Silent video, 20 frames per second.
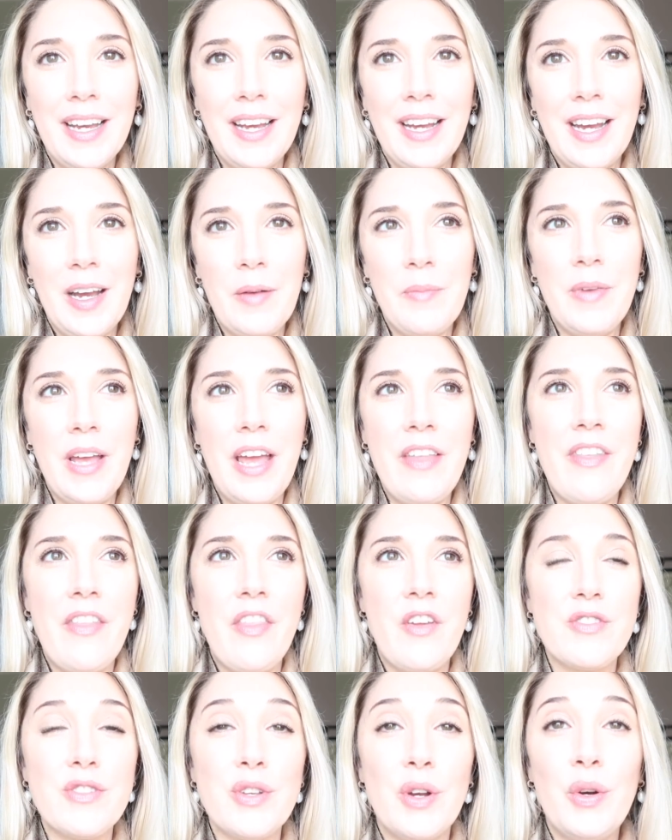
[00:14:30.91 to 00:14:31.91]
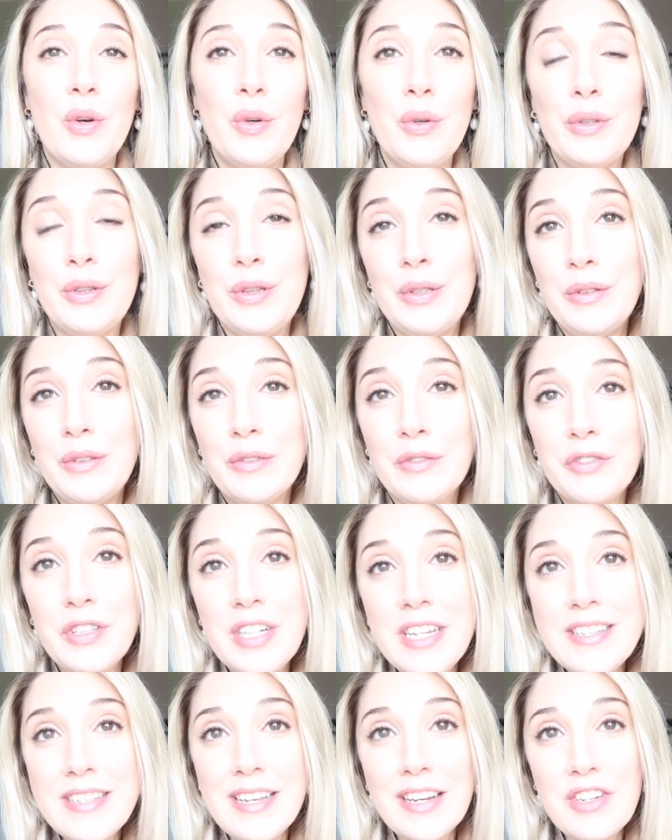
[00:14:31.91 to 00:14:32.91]
Um, and then there's a whole
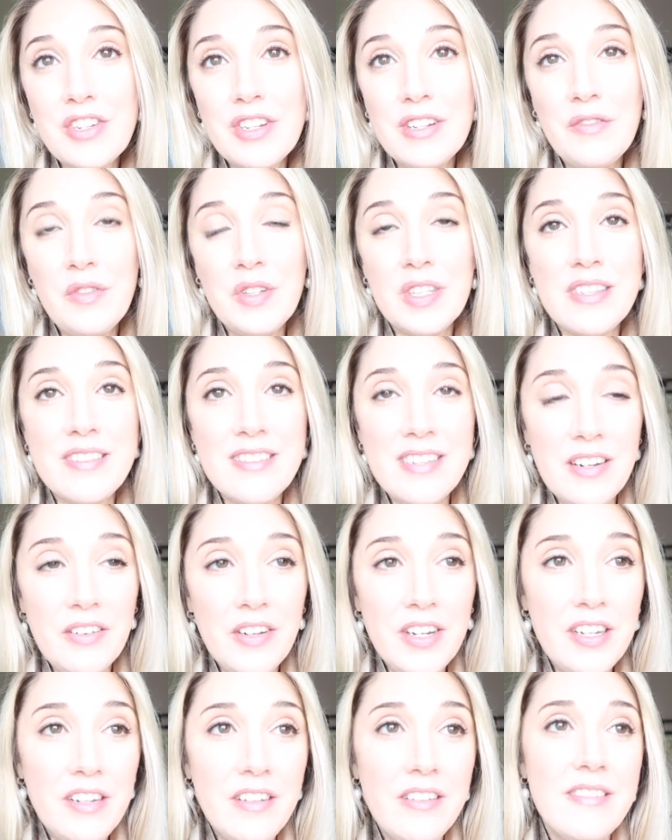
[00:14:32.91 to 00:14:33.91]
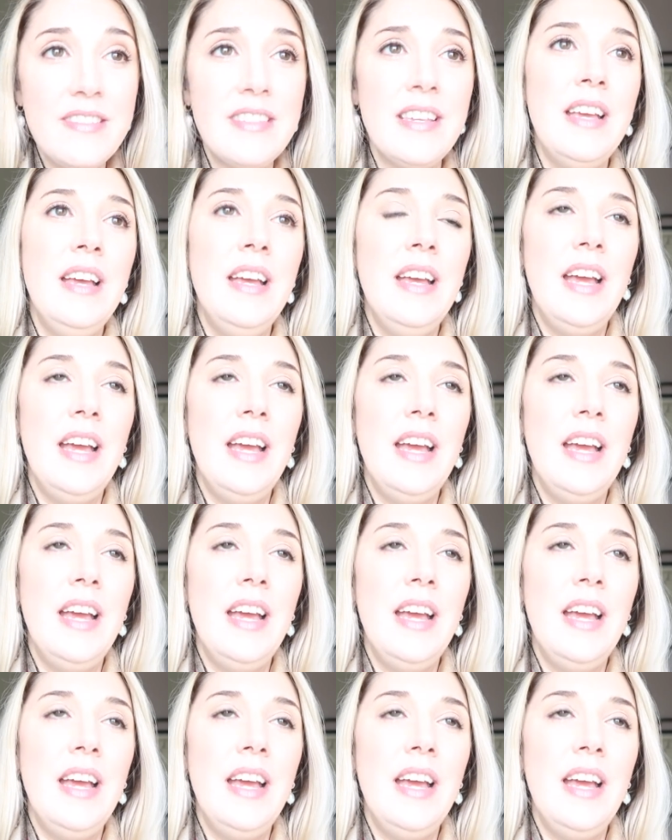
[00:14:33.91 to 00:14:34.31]
gluten-free section for the cereals.